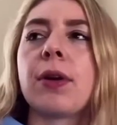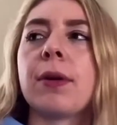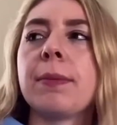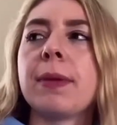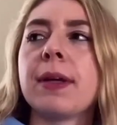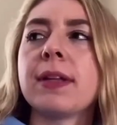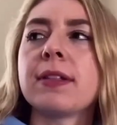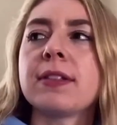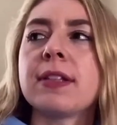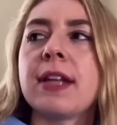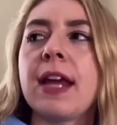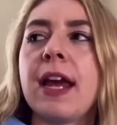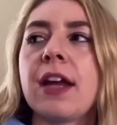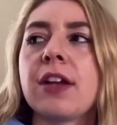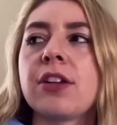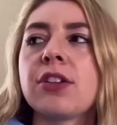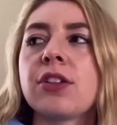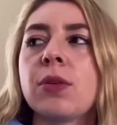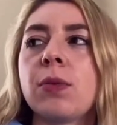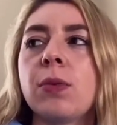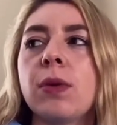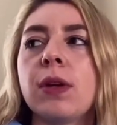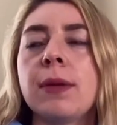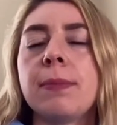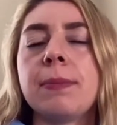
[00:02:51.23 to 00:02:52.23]
a mustache,
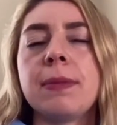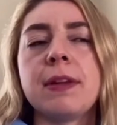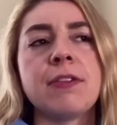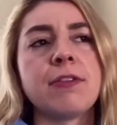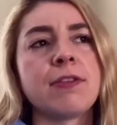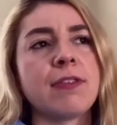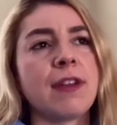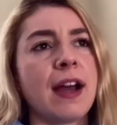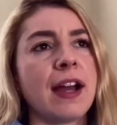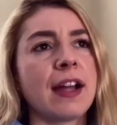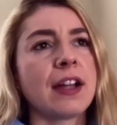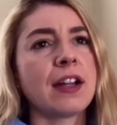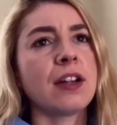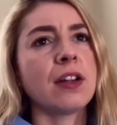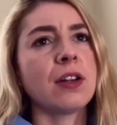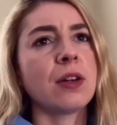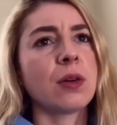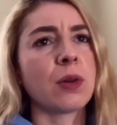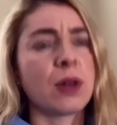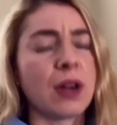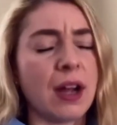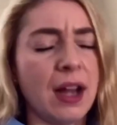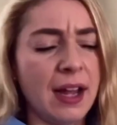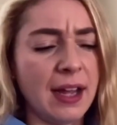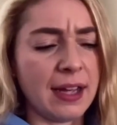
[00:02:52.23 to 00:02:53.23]
would it be fire
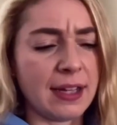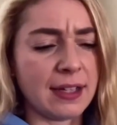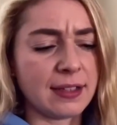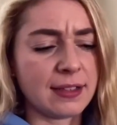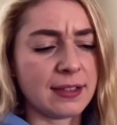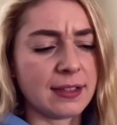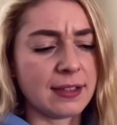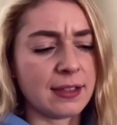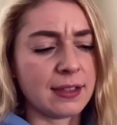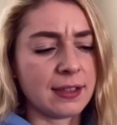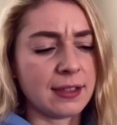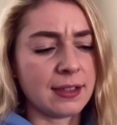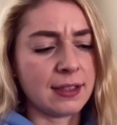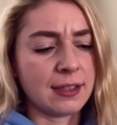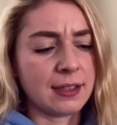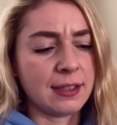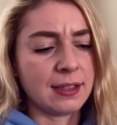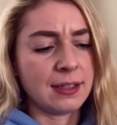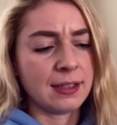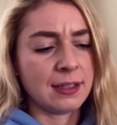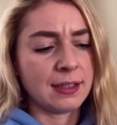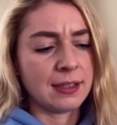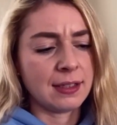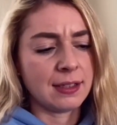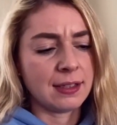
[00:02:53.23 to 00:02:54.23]
or ice?
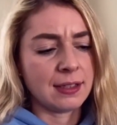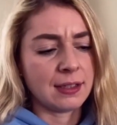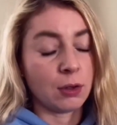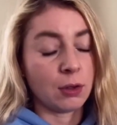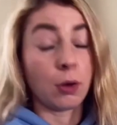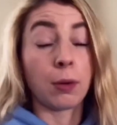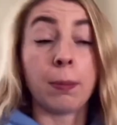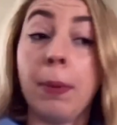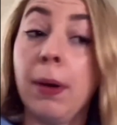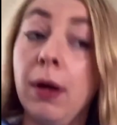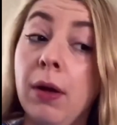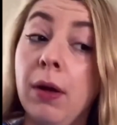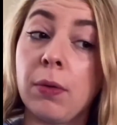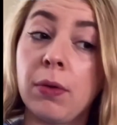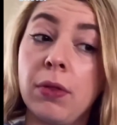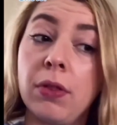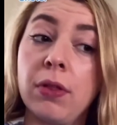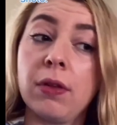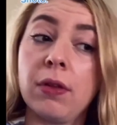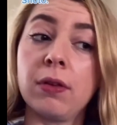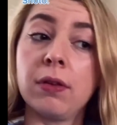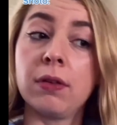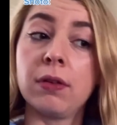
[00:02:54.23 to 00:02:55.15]
Or both?